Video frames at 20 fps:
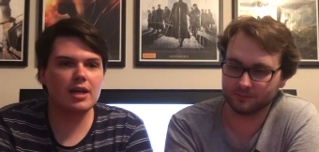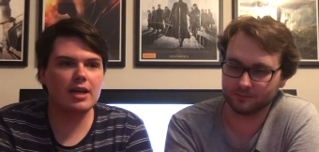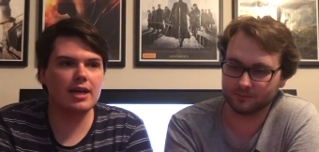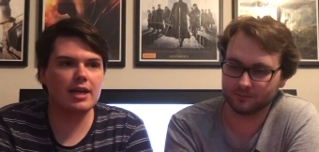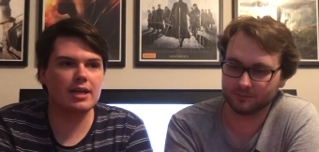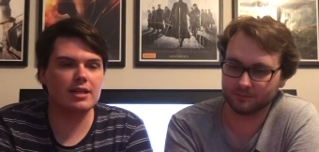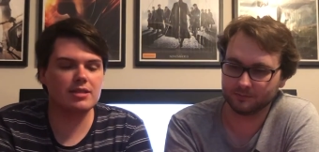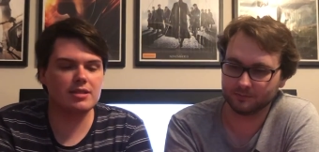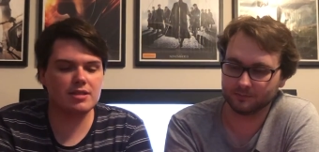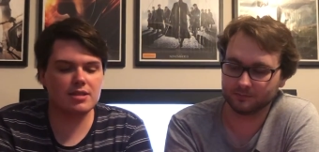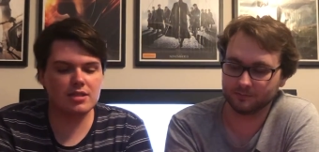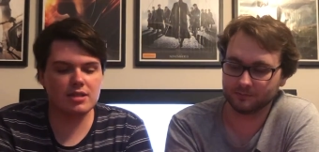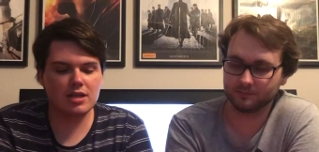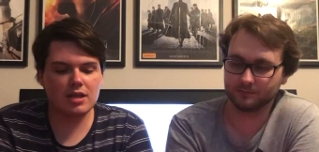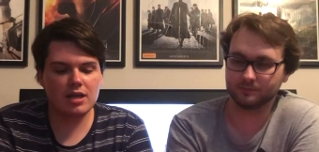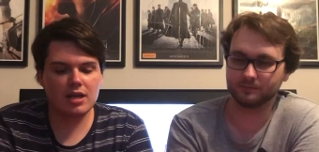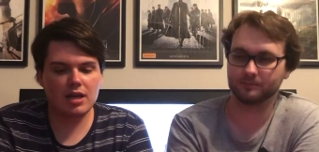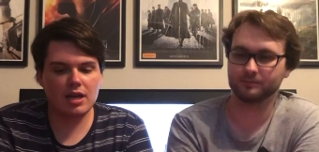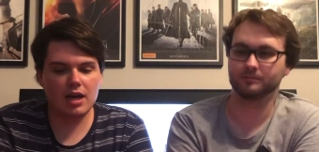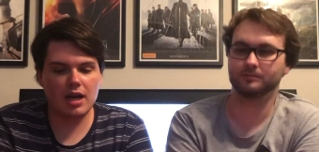Speaker 1: It's
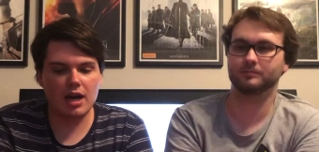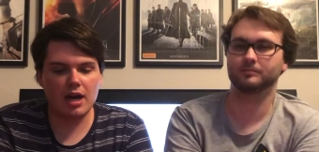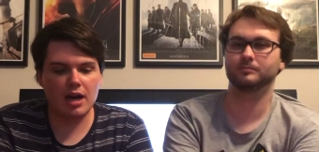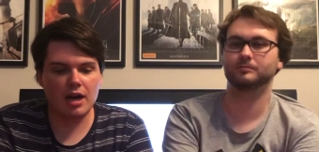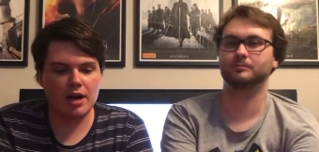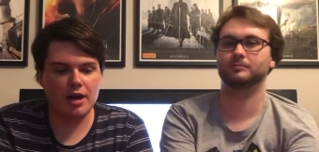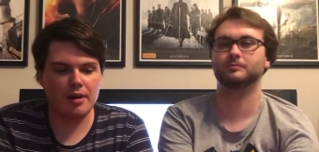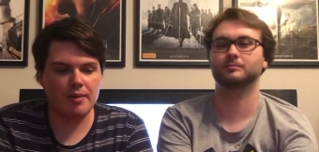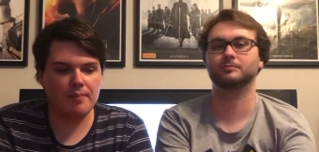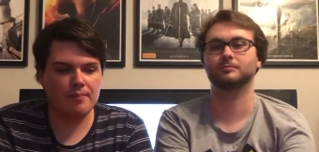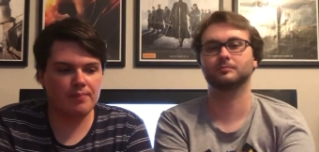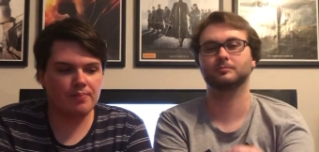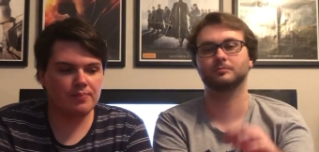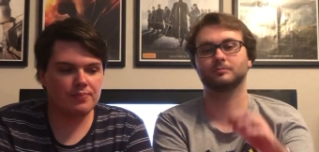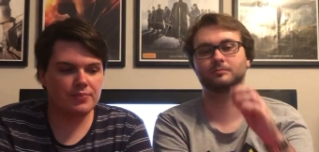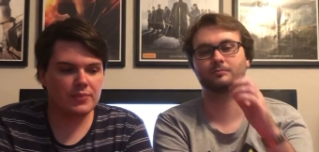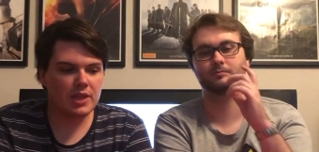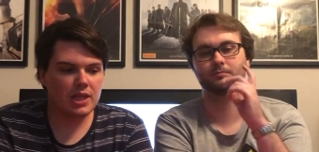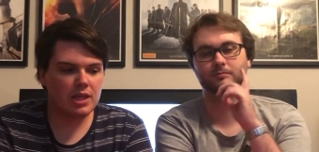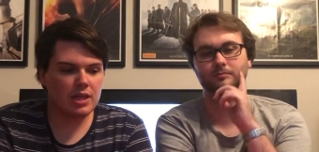um,
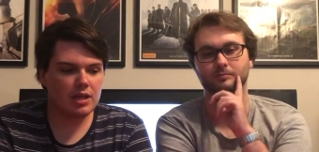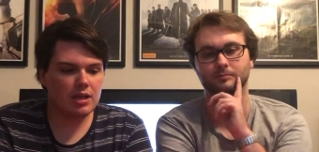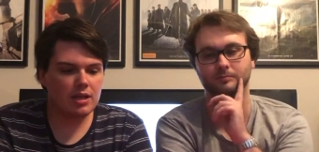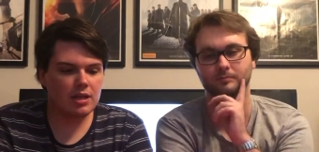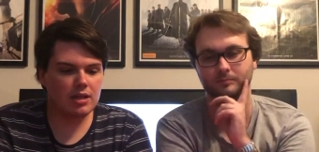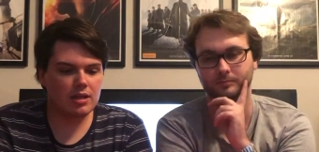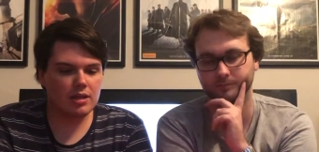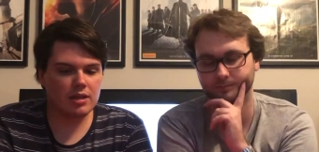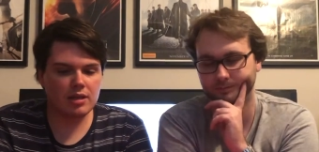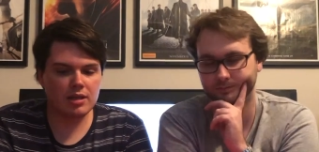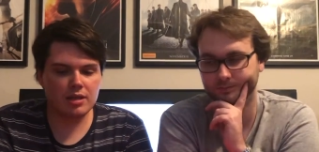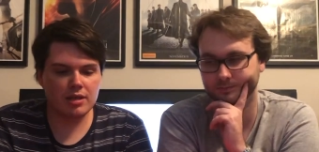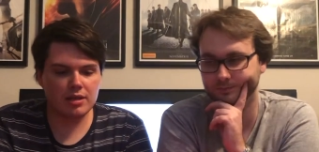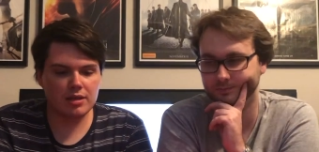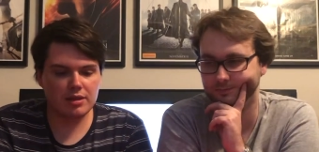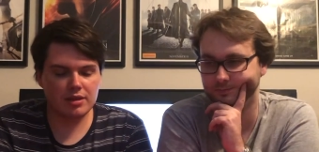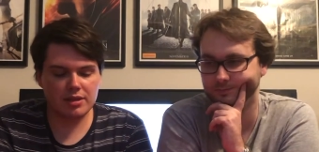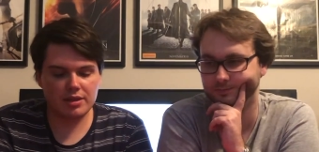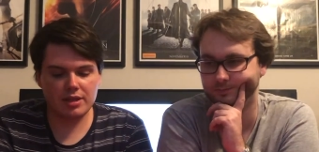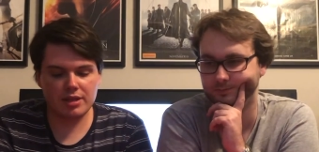the
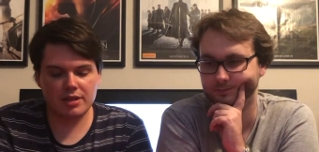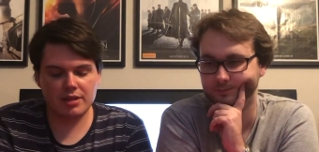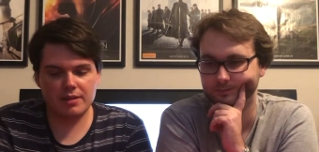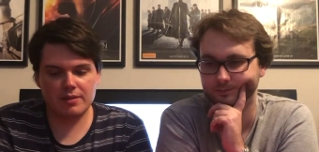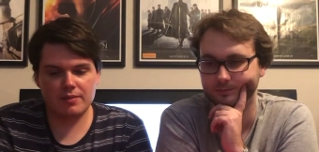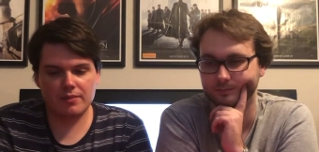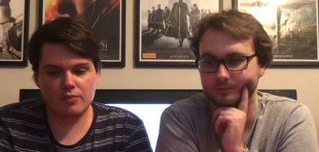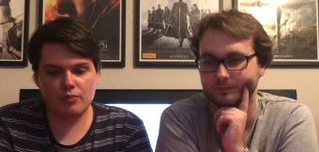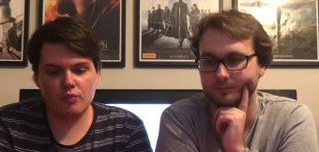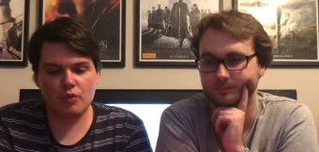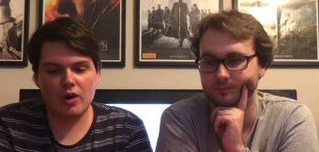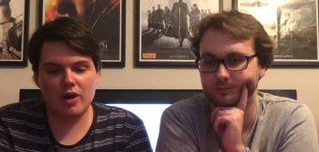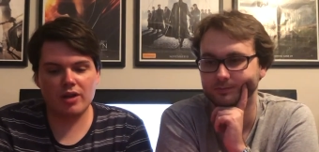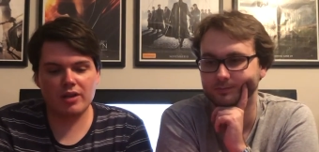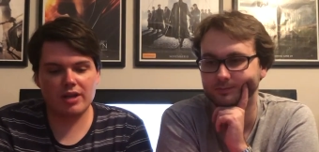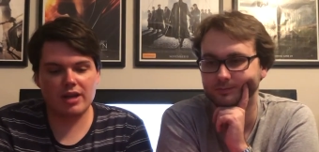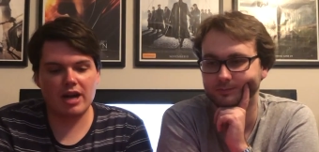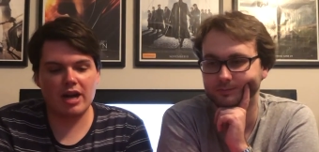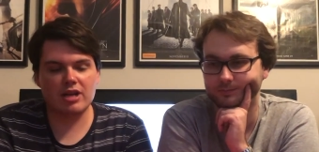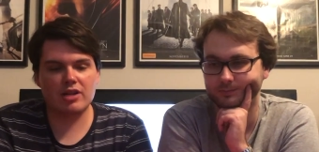the while
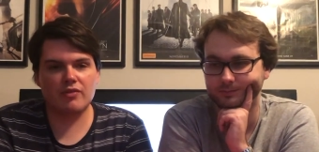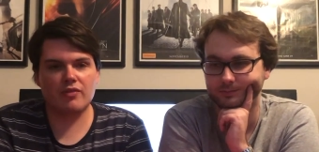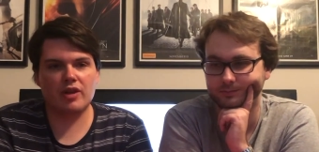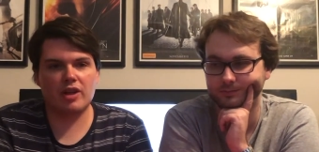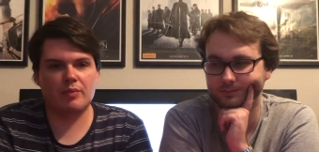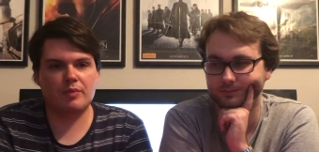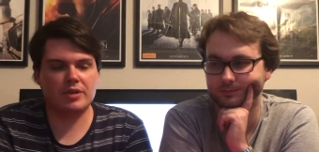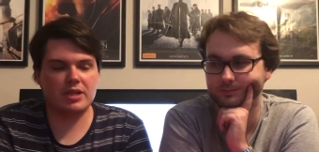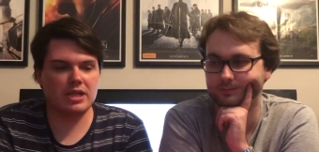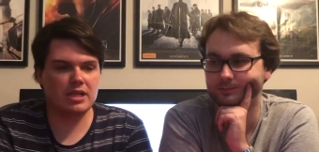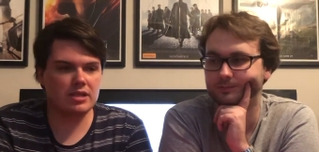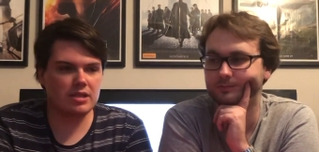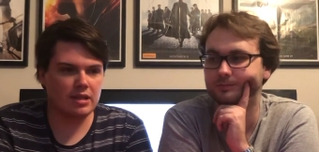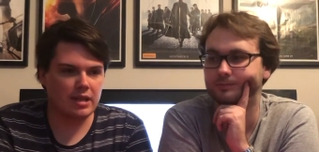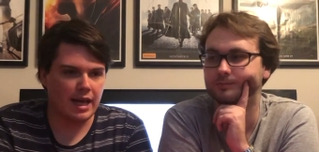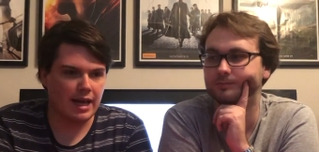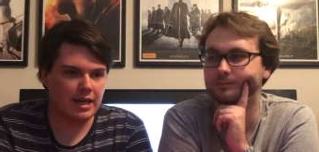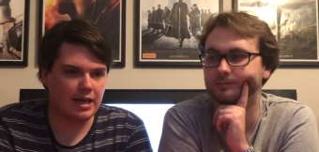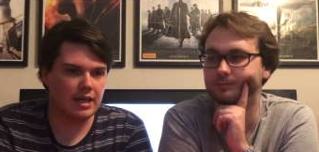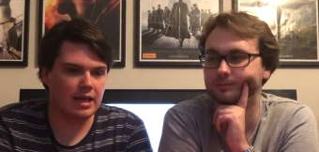the character development is
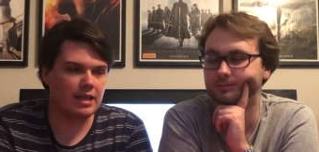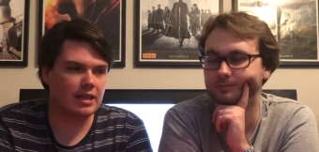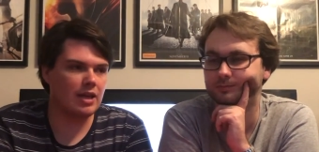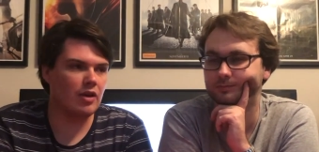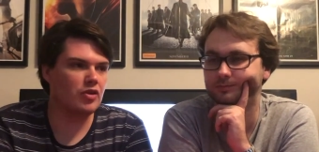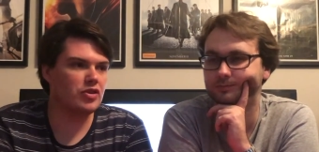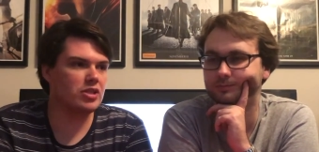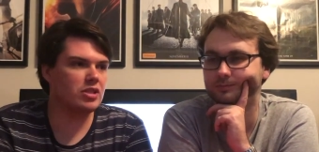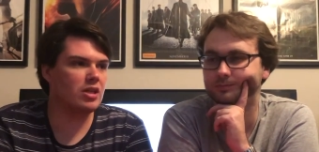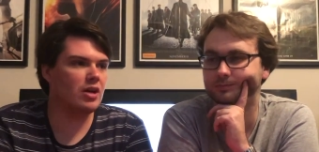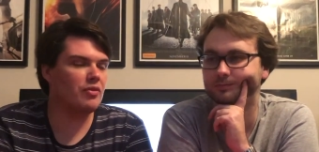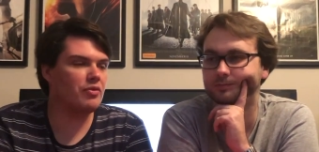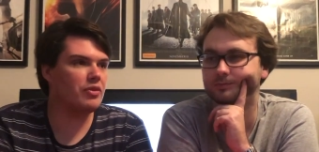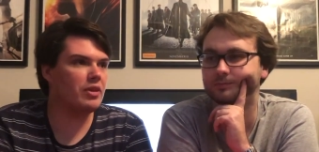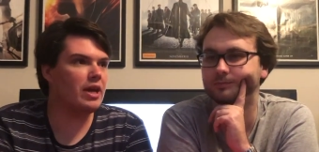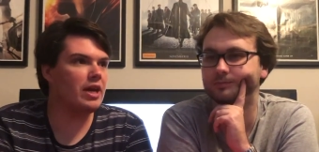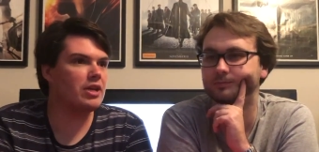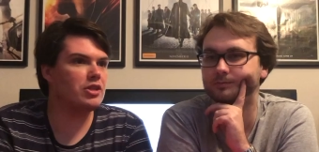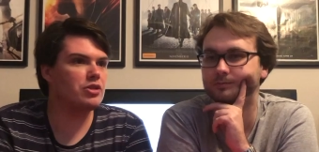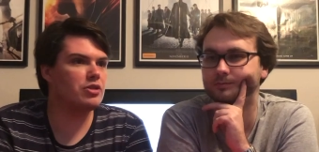lacking, there is enough
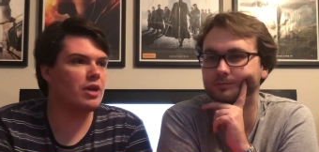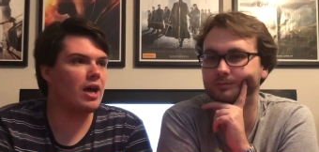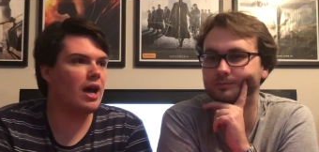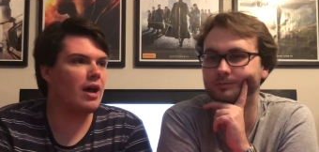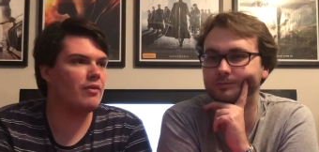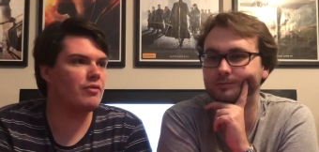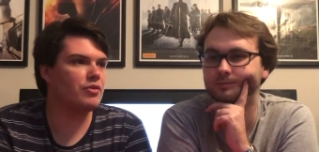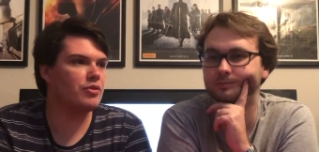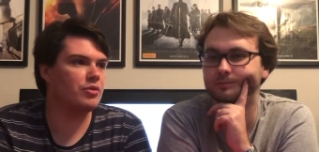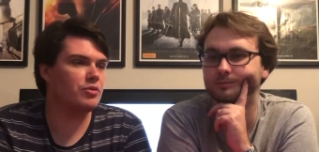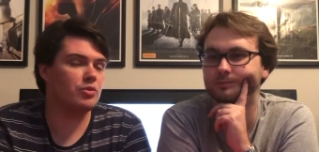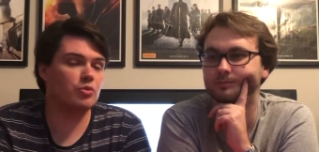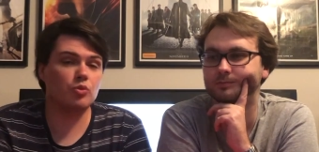there to have you.